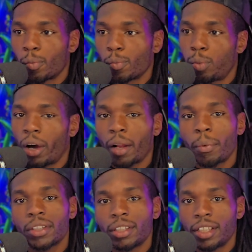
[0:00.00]
bought
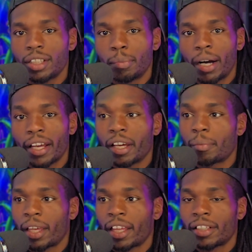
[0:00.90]
up what they need to buy
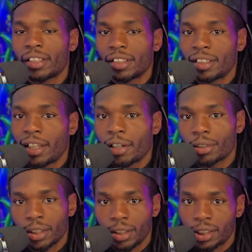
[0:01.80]
up, and
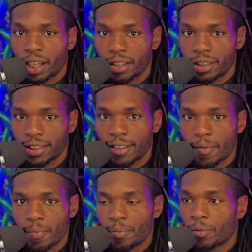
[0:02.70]
nailed the designs,
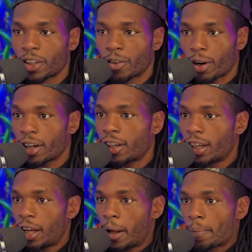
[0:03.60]
right?
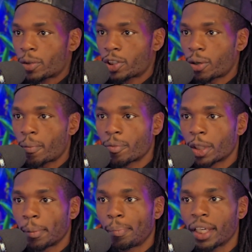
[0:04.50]
So
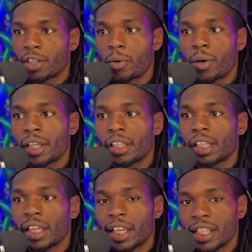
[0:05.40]
Bitcoin
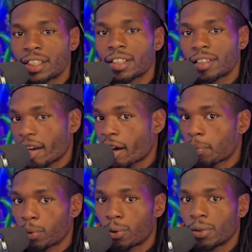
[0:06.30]
isn't the
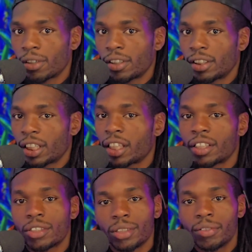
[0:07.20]
Apple in
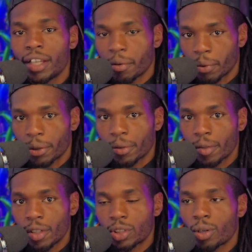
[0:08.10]
this new network.
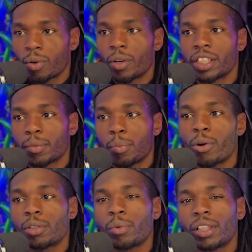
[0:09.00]
So it's
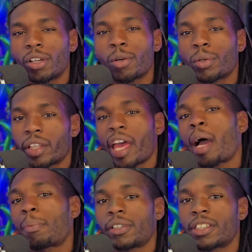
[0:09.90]
important we learn what the
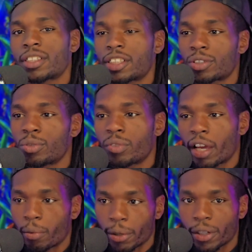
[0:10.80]
Apple is in this new
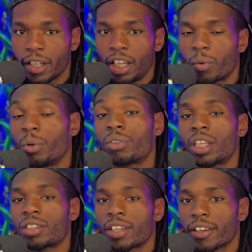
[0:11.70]
network. We'll
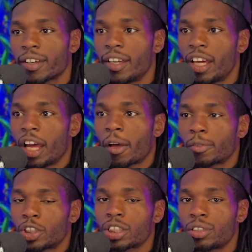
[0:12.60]
get there.
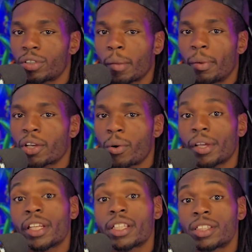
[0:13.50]
Just know that
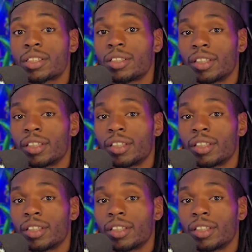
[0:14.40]
Bitcoin is